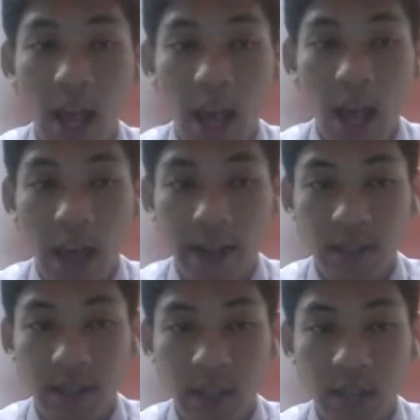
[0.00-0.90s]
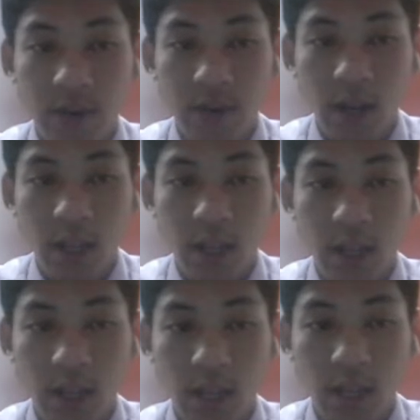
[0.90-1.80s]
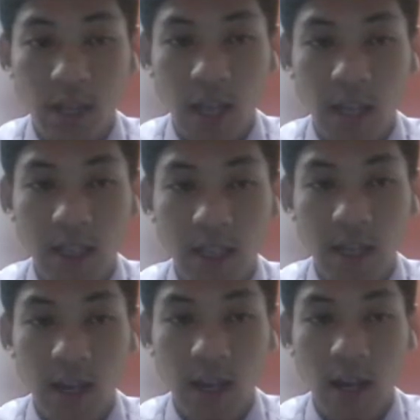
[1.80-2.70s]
and tetraethyl